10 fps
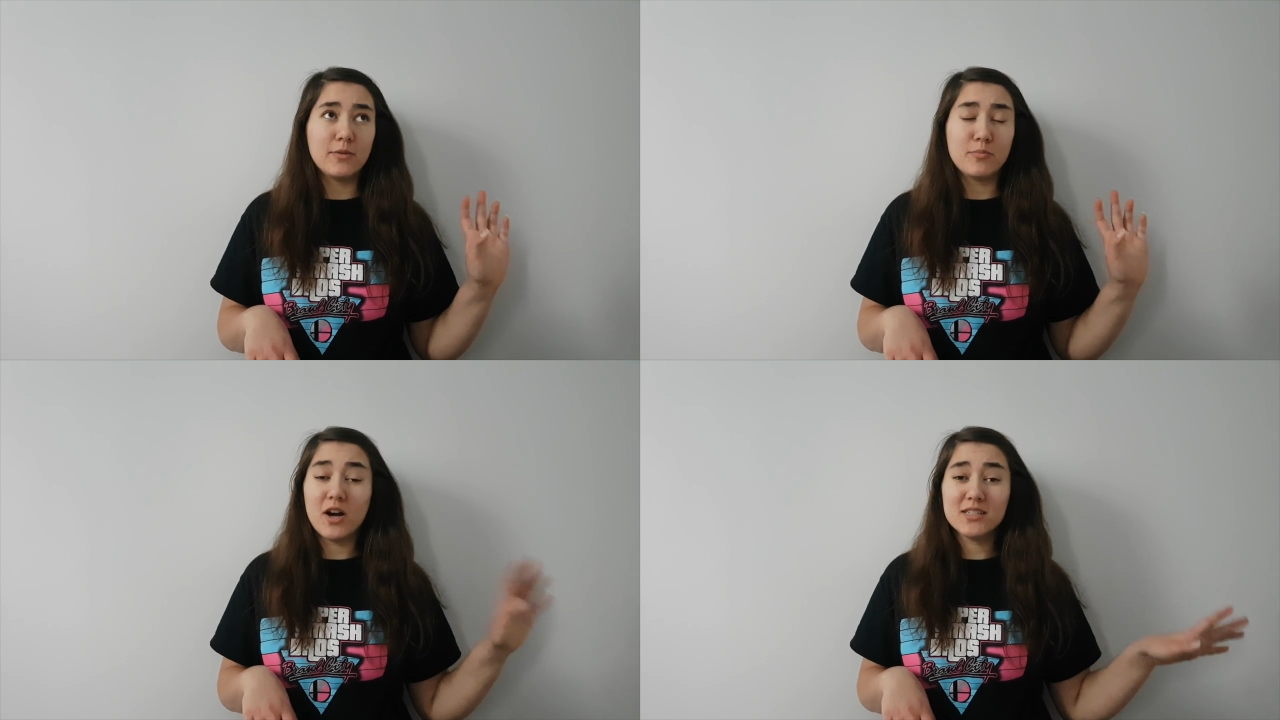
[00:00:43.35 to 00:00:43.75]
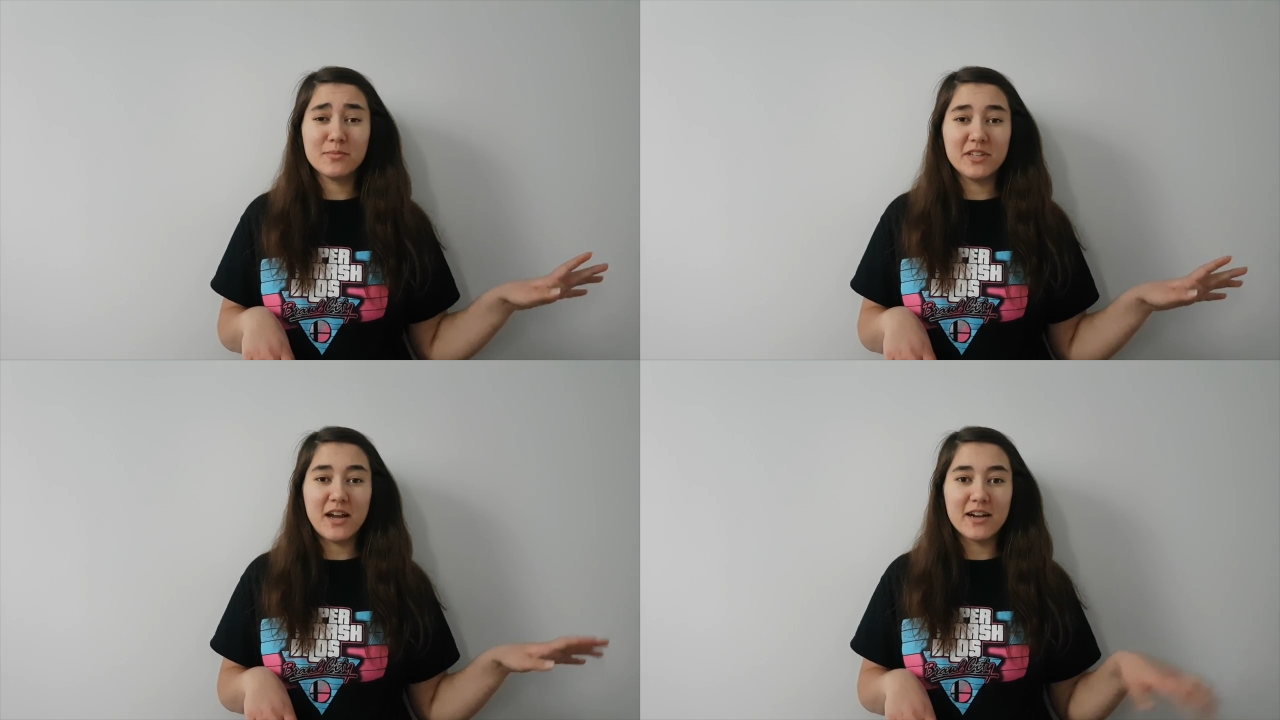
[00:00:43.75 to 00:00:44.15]

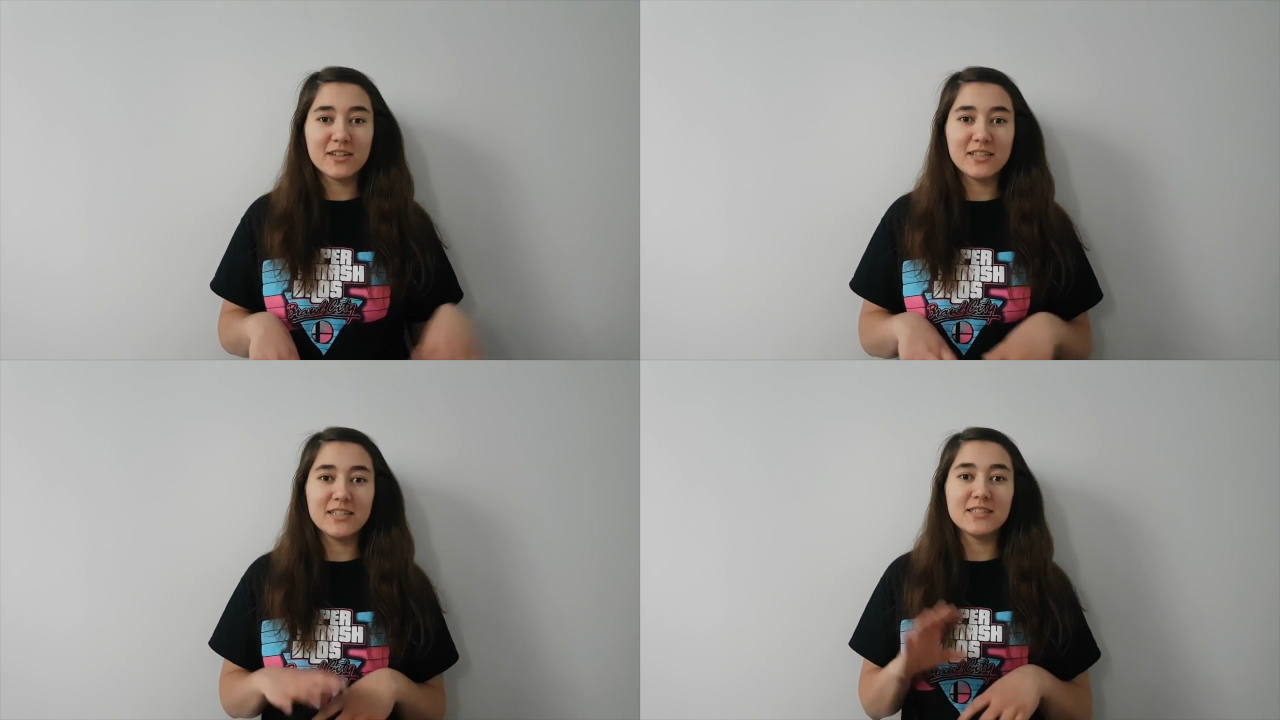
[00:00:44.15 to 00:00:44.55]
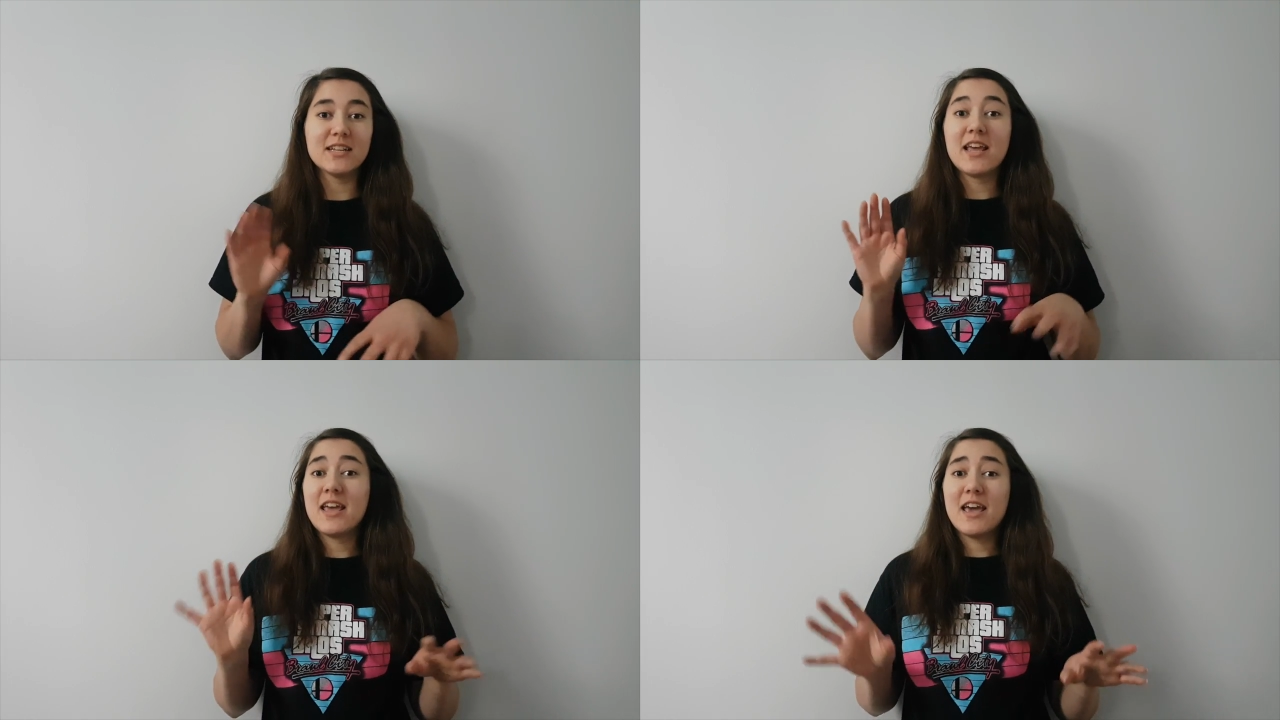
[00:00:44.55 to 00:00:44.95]
possibly Ireland
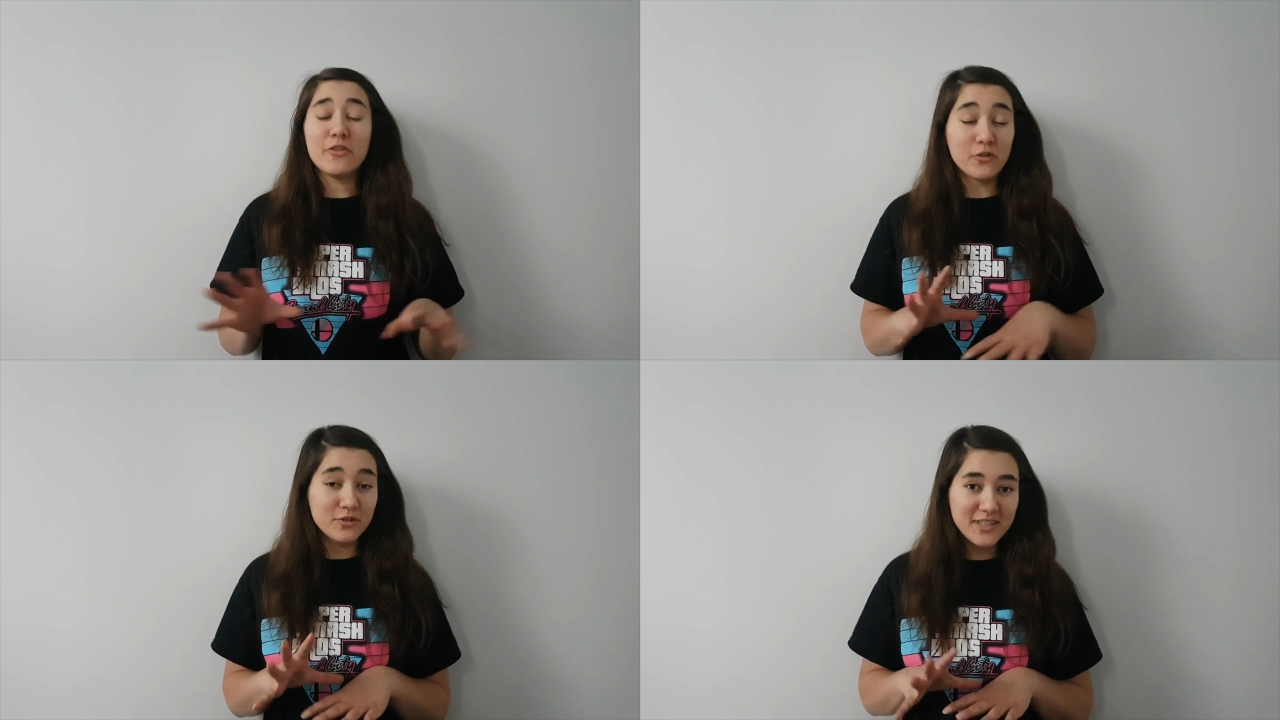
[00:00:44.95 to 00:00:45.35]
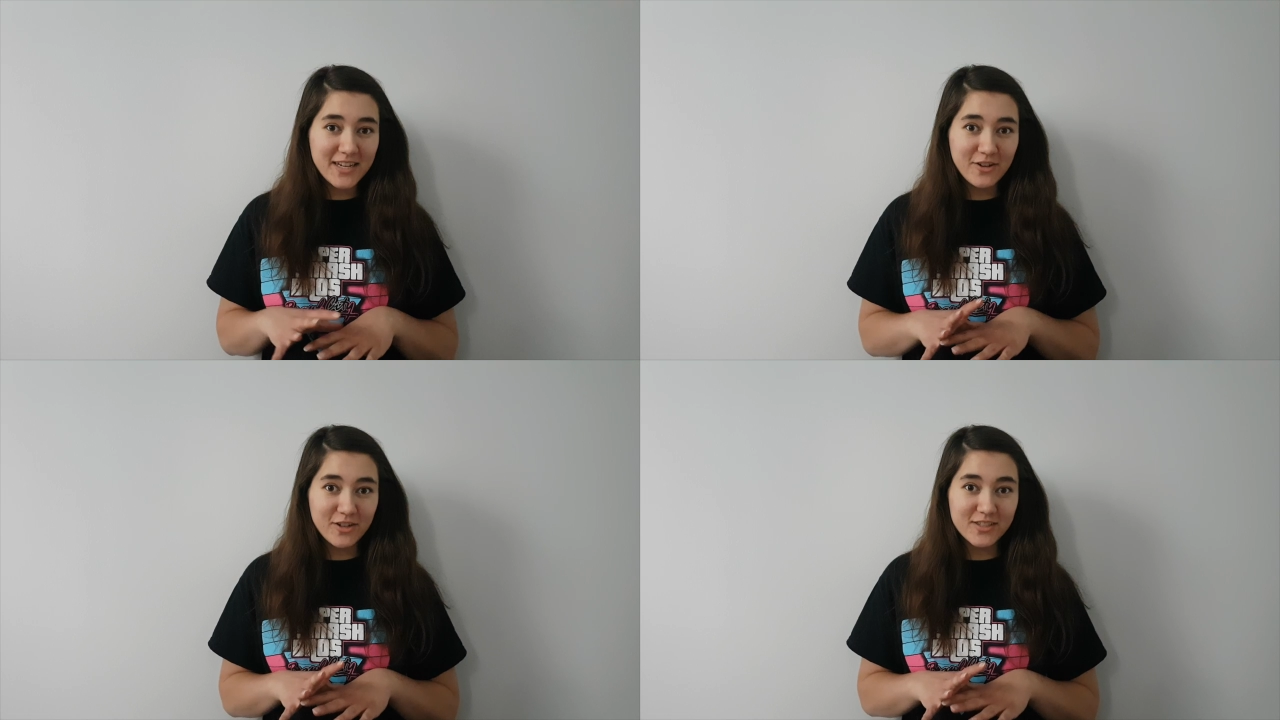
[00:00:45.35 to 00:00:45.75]
and the whole 9
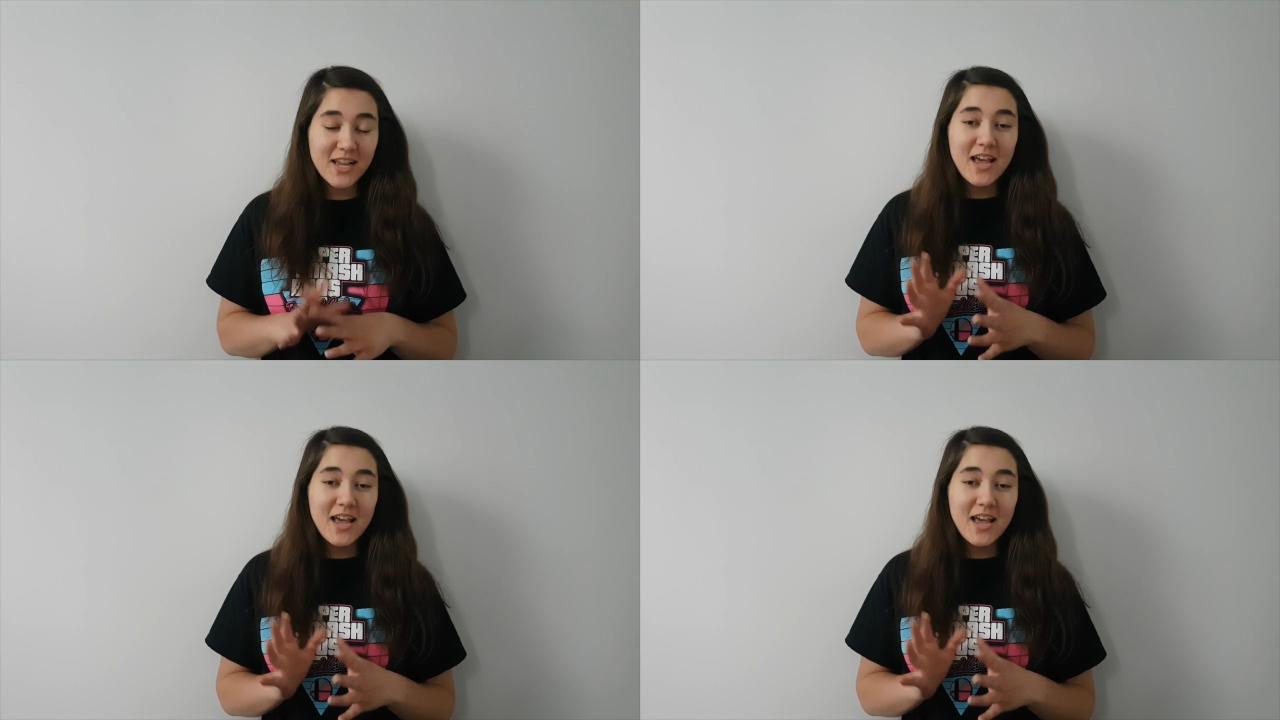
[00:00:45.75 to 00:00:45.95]
yards.